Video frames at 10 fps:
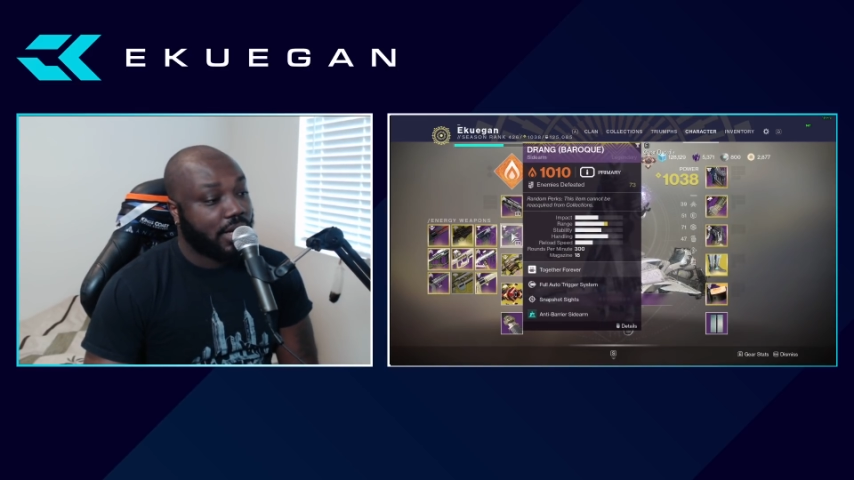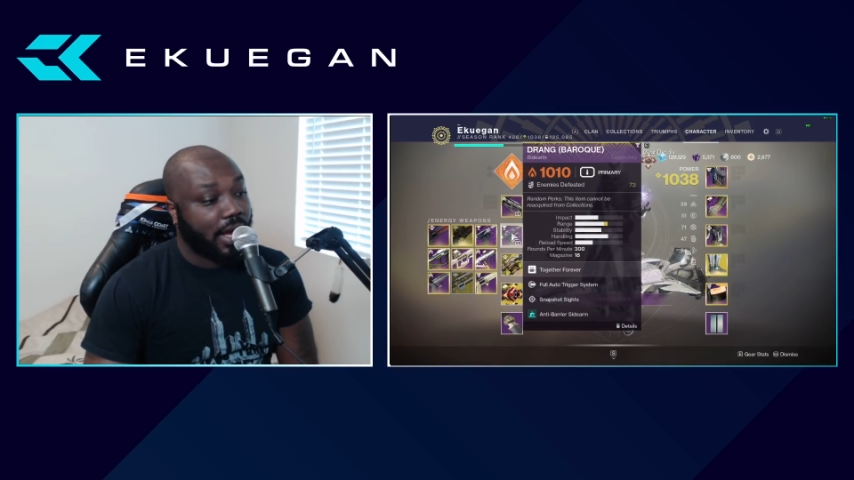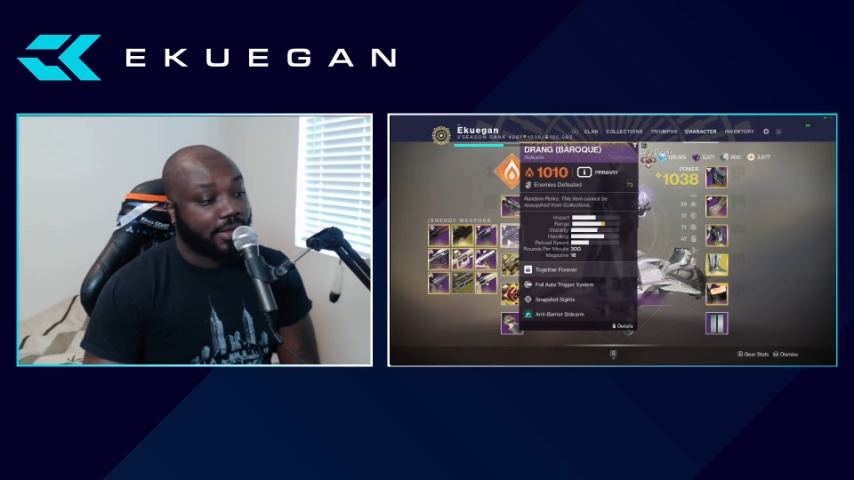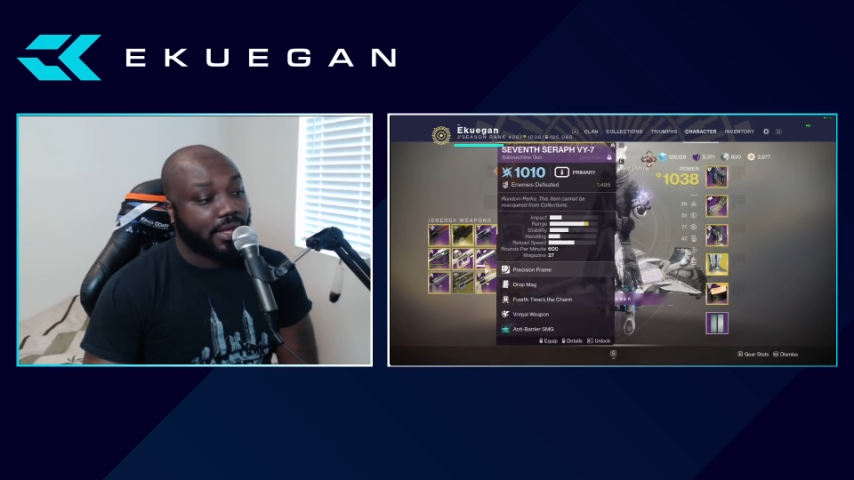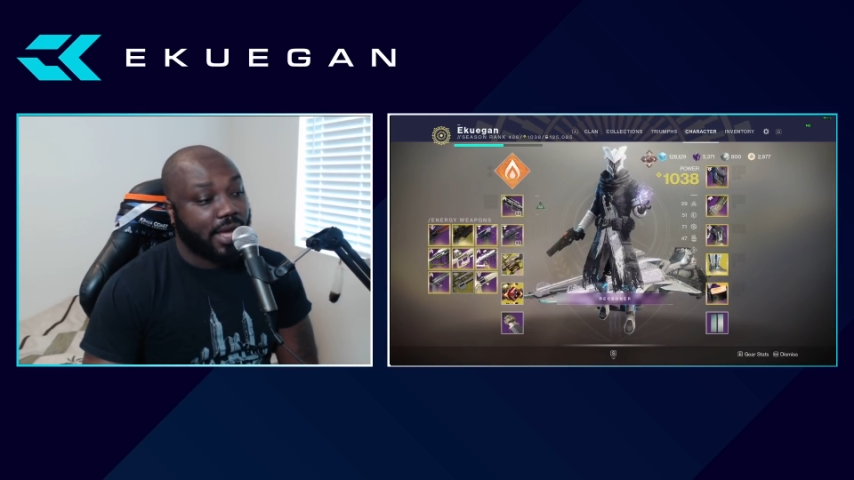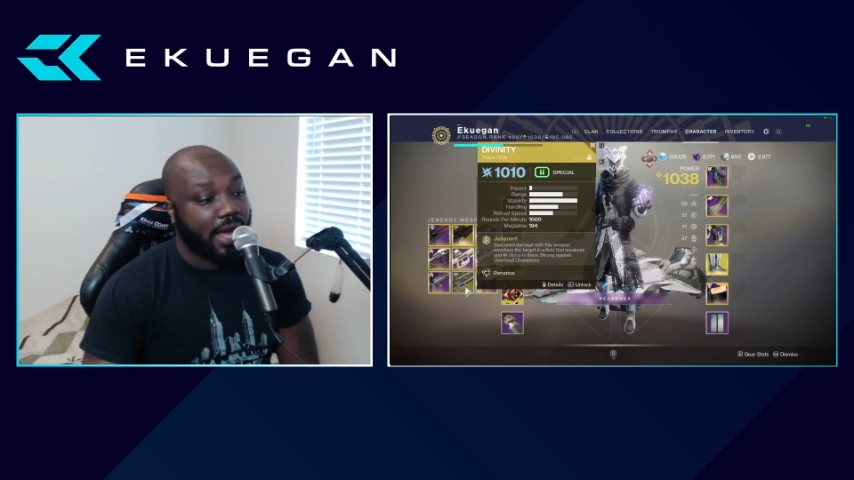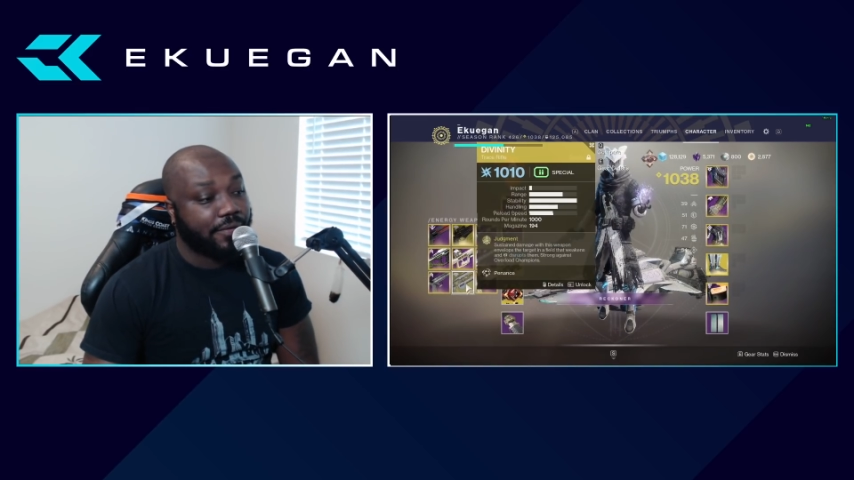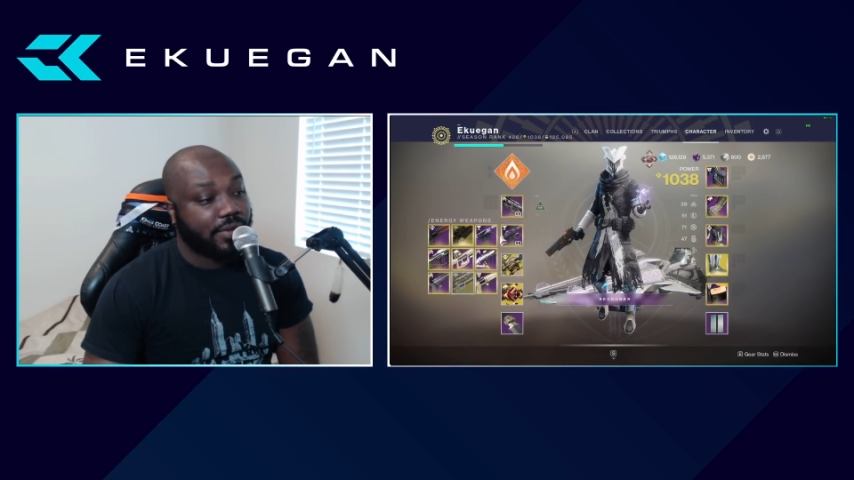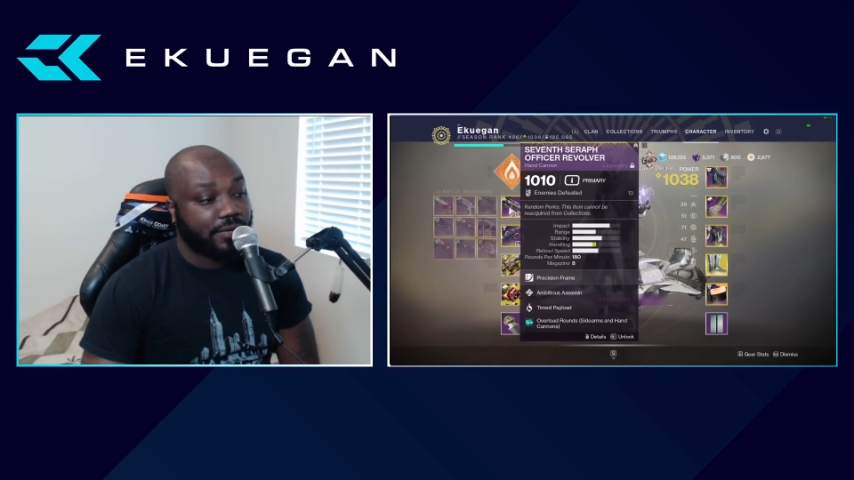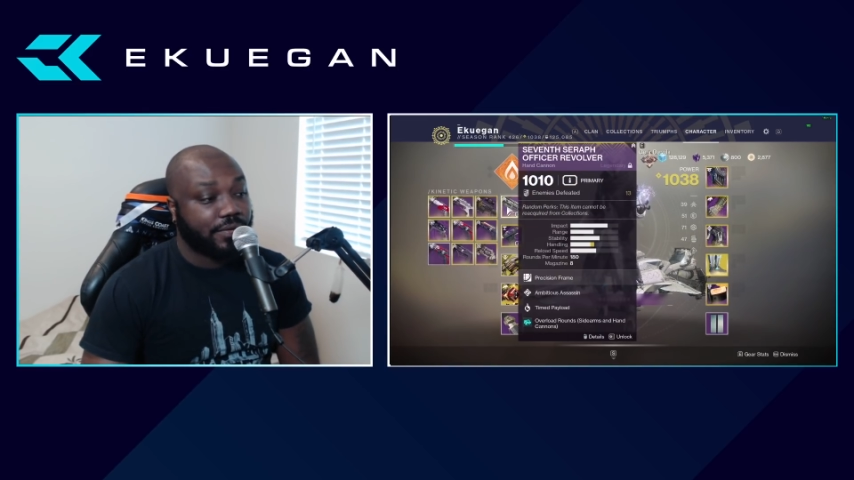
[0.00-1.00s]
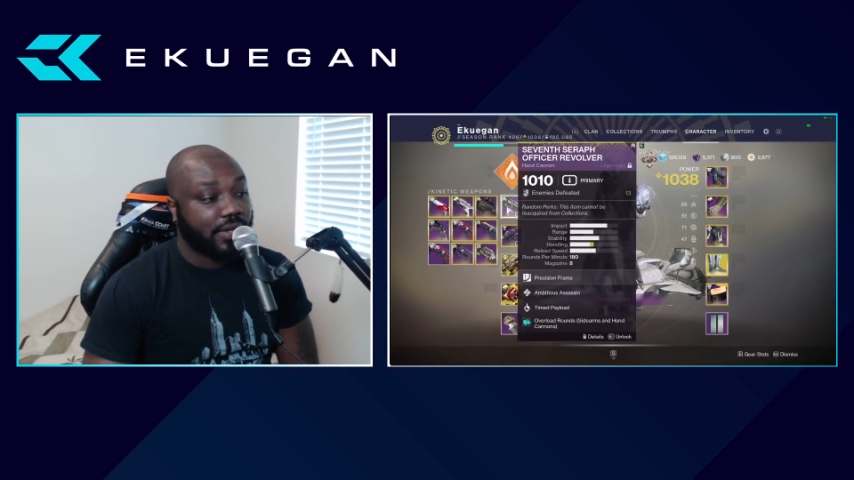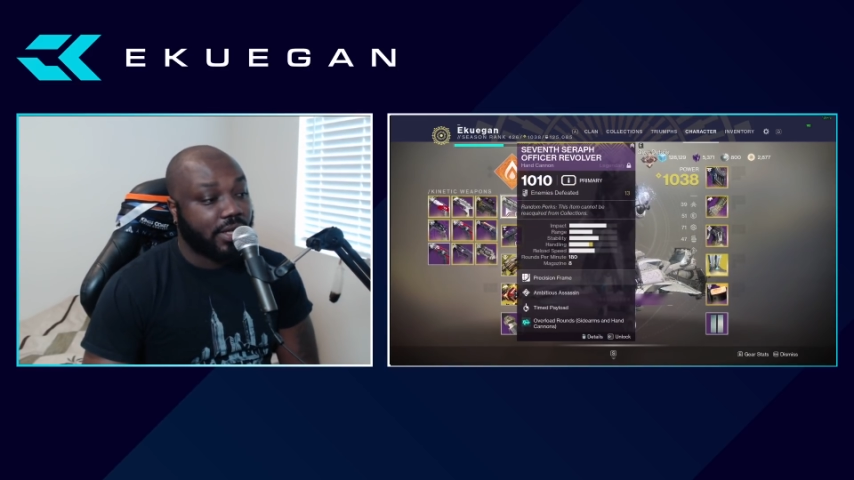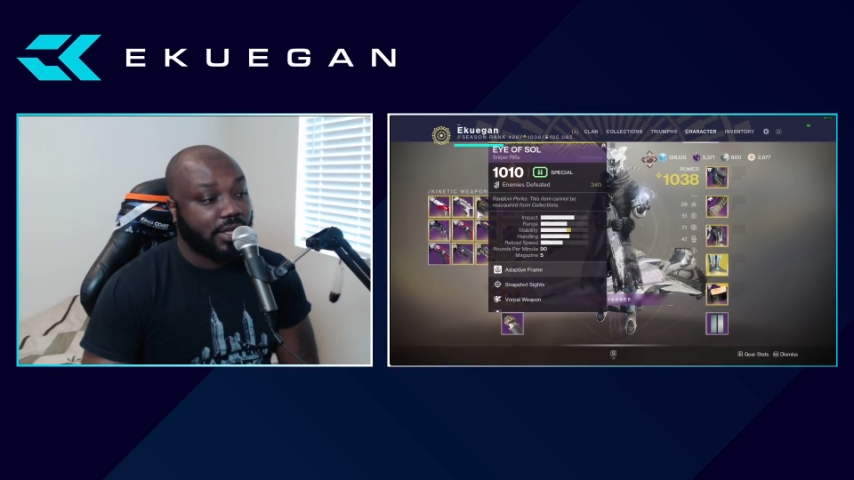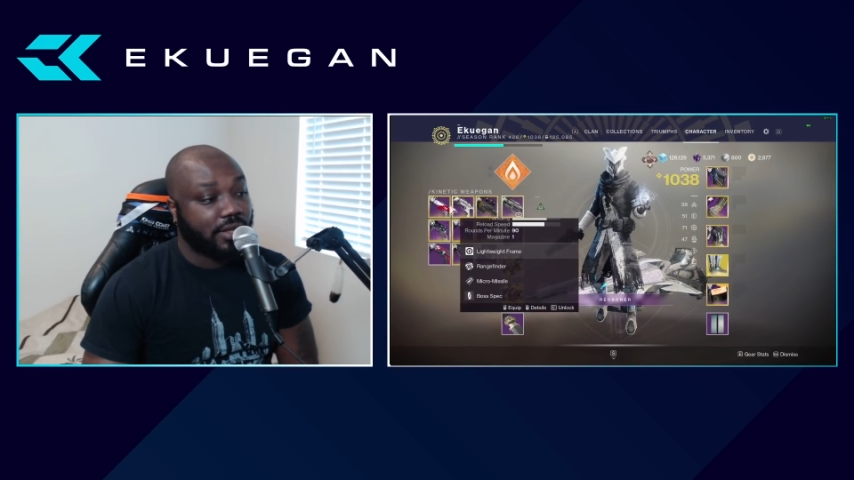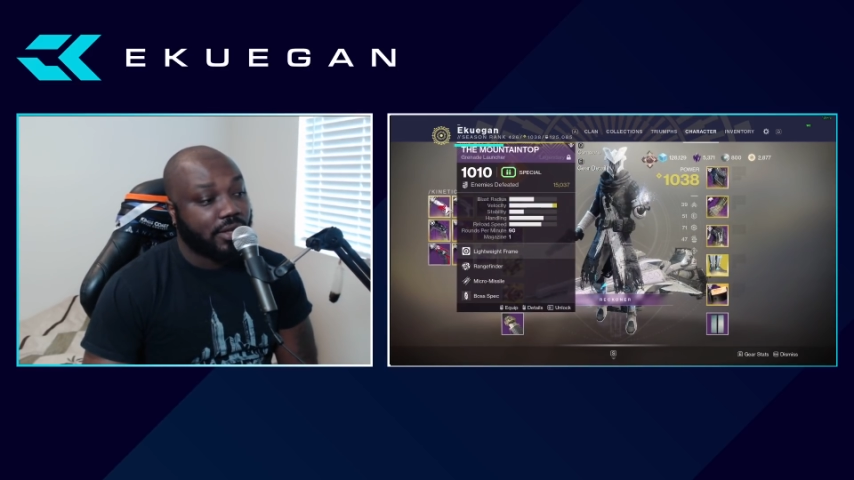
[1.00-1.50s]
I think having
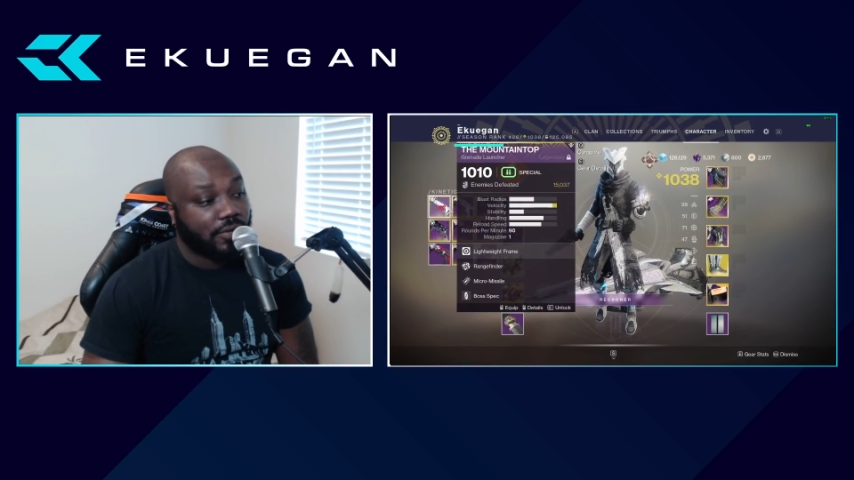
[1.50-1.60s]
Divinity